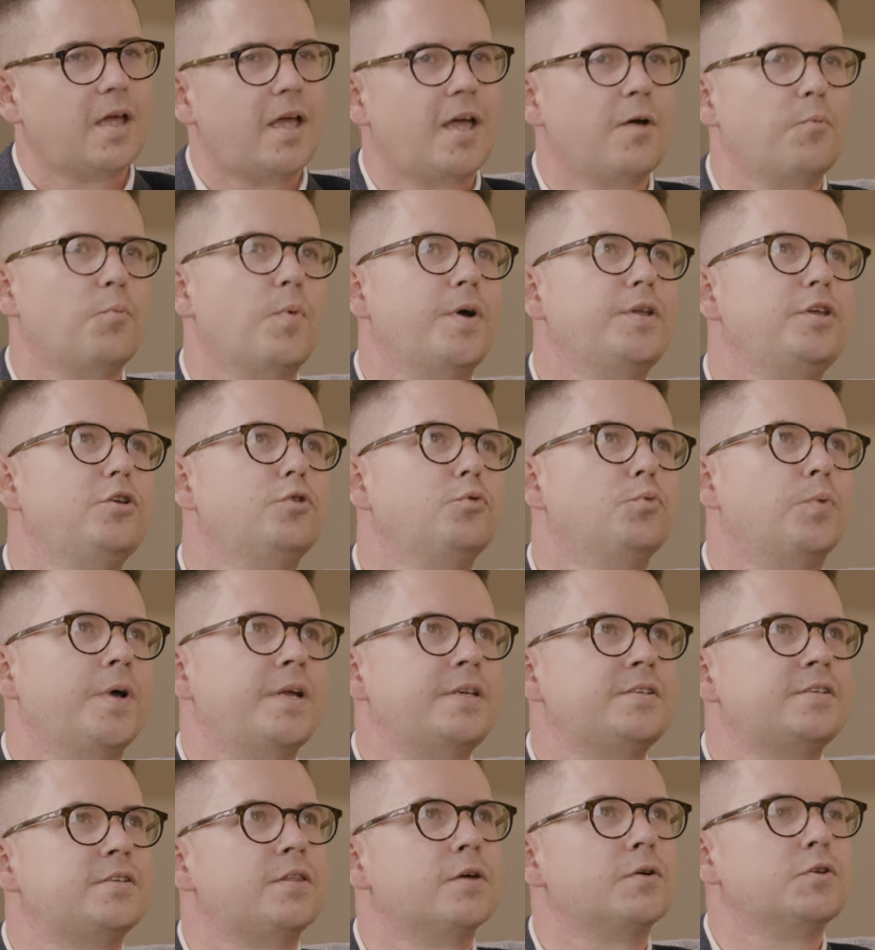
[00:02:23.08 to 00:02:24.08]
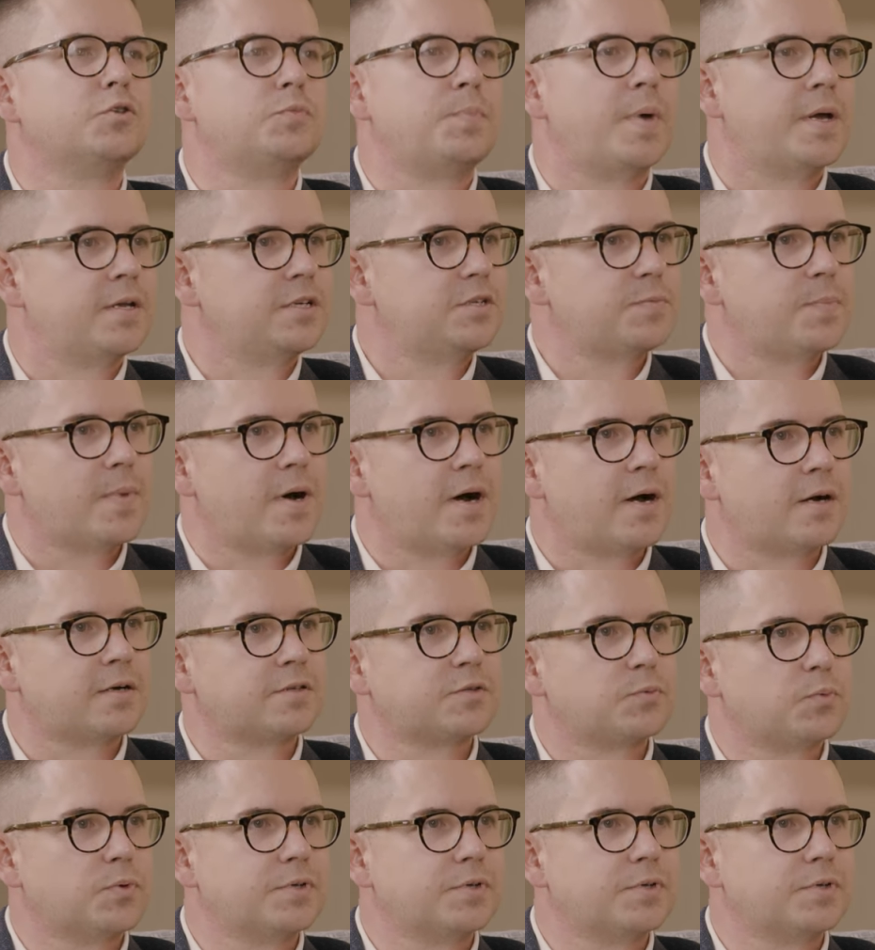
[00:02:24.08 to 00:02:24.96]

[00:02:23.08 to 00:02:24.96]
And when you reach those benchmarks,